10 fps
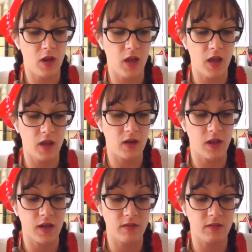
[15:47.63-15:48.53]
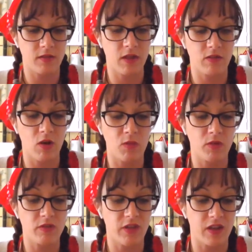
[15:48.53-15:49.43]
And it's
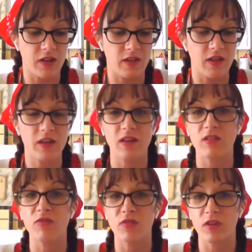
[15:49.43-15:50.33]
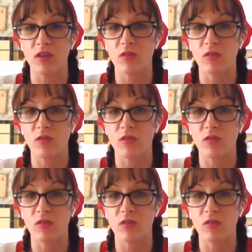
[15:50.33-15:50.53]
almost like addictive for you.